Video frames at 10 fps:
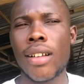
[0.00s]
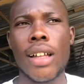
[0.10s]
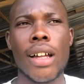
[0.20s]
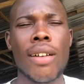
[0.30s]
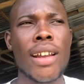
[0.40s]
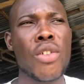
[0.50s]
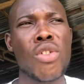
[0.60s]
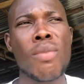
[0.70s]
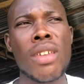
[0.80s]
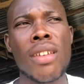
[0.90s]
Rather, you should
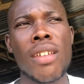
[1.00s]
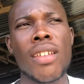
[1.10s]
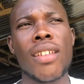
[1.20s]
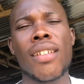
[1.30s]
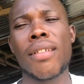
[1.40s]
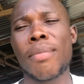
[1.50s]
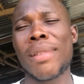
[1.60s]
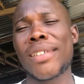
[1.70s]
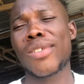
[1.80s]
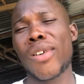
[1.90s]
be
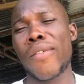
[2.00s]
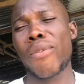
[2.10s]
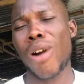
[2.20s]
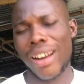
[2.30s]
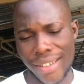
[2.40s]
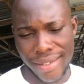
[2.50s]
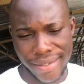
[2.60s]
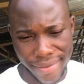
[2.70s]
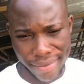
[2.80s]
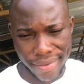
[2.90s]
master of one
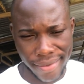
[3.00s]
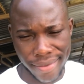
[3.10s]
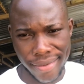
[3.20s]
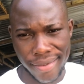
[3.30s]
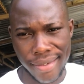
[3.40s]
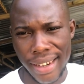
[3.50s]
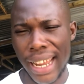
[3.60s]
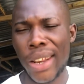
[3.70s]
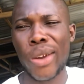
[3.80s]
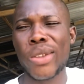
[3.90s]

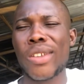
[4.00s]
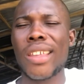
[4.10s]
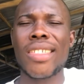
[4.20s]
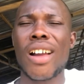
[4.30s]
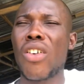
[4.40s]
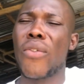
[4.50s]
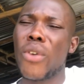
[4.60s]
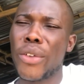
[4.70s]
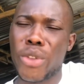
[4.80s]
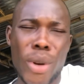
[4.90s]
and not jack of all
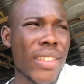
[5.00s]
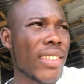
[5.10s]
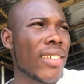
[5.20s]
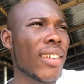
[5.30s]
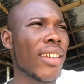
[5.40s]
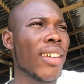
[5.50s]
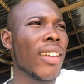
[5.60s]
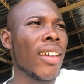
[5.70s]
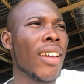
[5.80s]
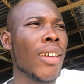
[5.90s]
trades.
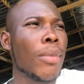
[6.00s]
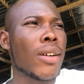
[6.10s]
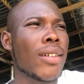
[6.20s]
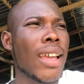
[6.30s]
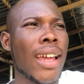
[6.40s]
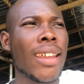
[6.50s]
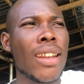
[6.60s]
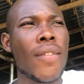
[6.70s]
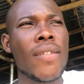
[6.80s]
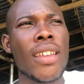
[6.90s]
Because at the end
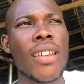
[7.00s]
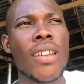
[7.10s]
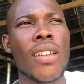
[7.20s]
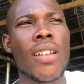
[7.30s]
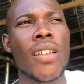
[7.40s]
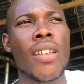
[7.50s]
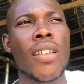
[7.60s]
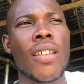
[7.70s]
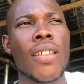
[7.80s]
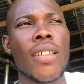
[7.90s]
of the day,
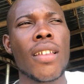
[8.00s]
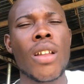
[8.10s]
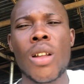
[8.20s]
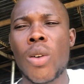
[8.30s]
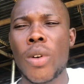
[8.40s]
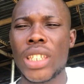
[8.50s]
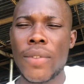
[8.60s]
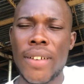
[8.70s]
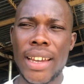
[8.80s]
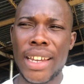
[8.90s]

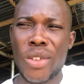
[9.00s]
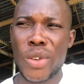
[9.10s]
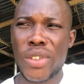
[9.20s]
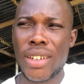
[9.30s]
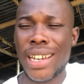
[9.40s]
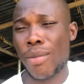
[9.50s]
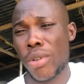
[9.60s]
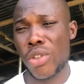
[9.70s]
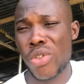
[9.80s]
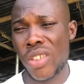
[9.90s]
whatever industry anybody
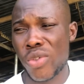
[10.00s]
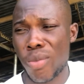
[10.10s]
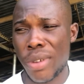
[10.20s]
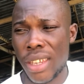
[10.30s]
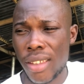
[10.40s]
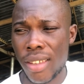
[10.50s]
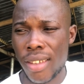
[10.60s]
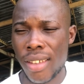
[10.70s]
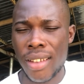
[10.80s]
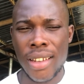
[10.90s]
chooses to be in,
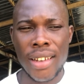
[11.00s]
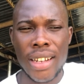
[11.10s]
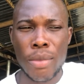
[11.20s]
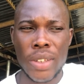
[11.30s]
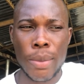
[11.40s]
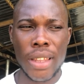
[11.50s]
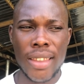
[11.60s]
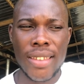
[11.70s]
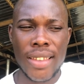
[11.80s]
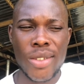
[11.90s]
the most important
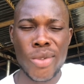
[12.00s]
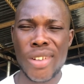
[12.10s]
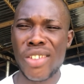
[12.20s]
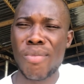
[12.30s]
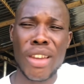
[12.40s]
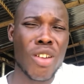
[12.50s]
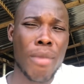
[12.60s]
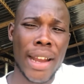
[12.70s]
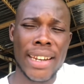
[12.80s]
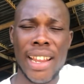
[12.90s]
thing is that you try to make a
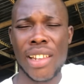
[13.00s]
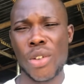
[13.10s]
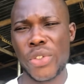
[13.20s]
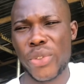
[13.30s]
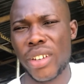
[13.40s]
mark in that industry.